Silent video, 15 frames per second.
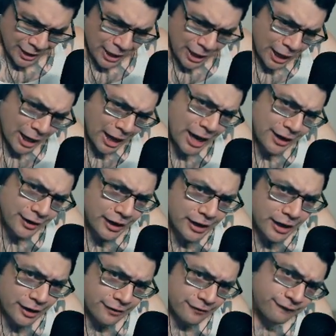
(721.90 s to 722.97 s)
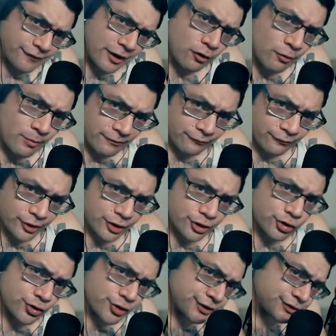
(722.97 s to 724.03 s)
I had I got in a fight with my friend
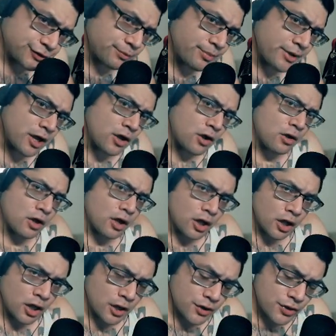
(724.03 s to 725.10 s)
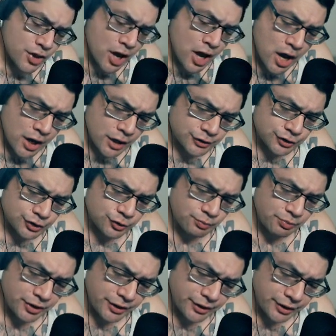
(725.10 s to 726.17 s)
Chris about uh, not
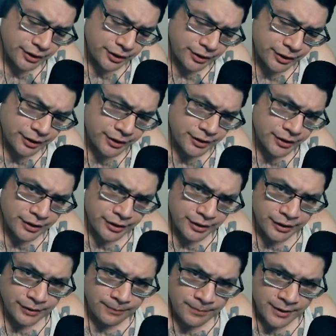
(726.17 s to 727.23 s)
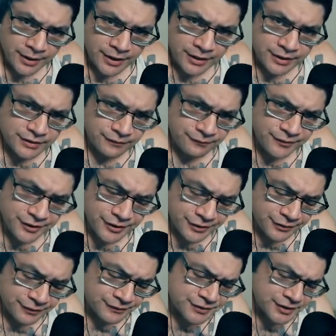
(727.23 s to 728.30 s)
speaking in uh,
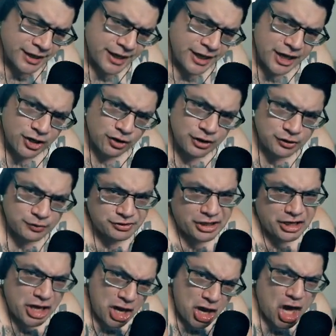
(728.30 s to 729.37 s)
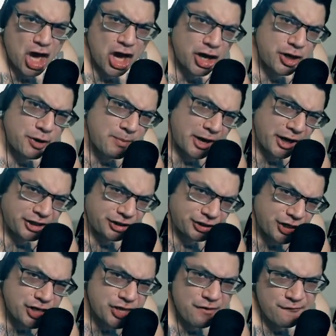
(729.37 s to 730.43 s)
definitives, and Chris was like, "Hey, mate,
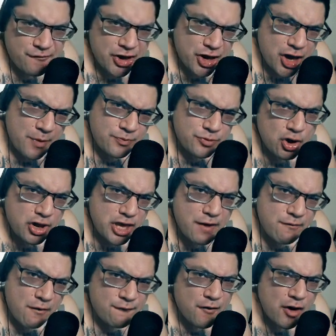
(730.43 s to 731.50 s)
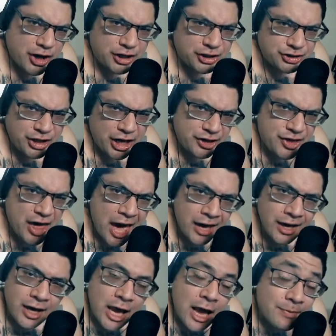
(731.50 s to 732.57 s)
shut the fuck up! Don't ever fucking say that."
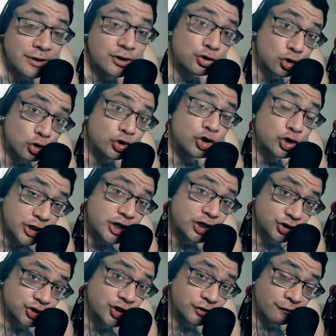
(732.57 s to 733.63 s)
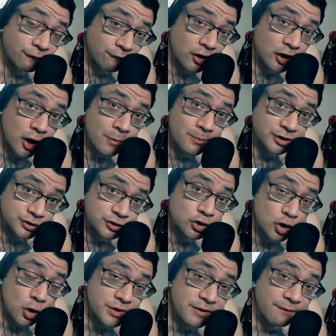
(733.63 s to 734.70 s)
I'm like, "Dude, you need to shut the fuck up because you don't
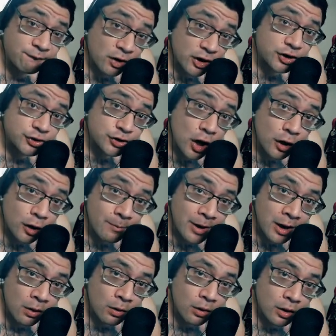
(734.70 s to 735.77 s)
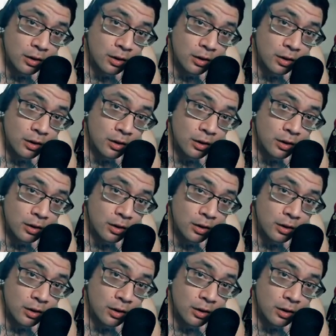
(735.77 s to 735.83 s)
know what the fuck you're talking about.